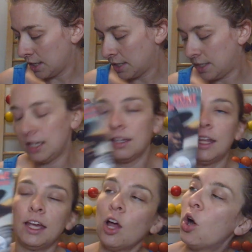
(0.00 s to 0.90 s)

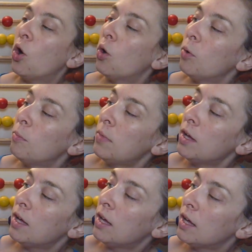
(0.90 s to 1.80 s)
Stealing Home,
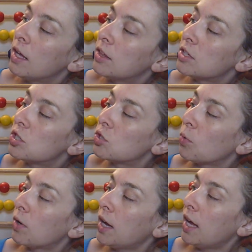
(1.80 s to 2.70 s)
the
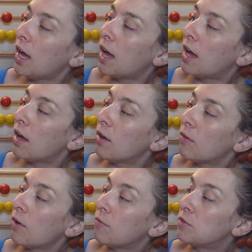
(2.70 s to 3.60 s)
story of
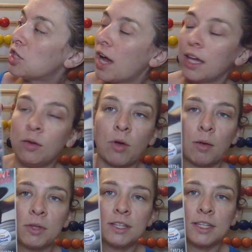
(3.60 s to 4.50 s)
Jackie
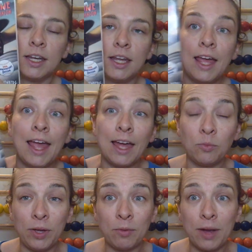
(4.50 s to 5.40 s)
Robinson. And
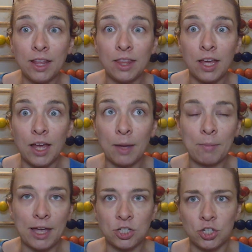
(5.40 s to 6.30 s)
we read the
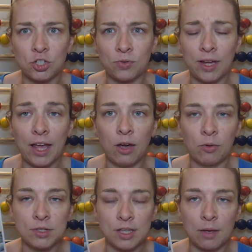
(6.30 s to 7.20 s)
Magic Tree
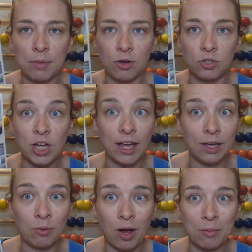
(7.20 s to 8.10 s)
House about Jackie
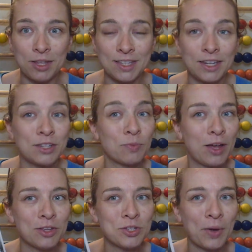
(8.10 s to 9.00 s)
Robinson as well,
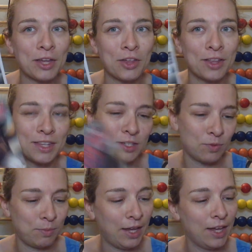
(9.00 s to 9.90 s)
so I thought this would
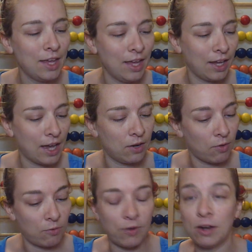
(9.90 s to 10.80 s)
be kind of a
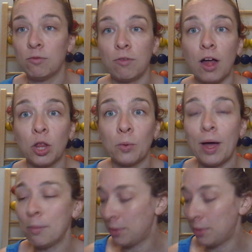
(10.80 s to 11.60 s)
fun follow-up.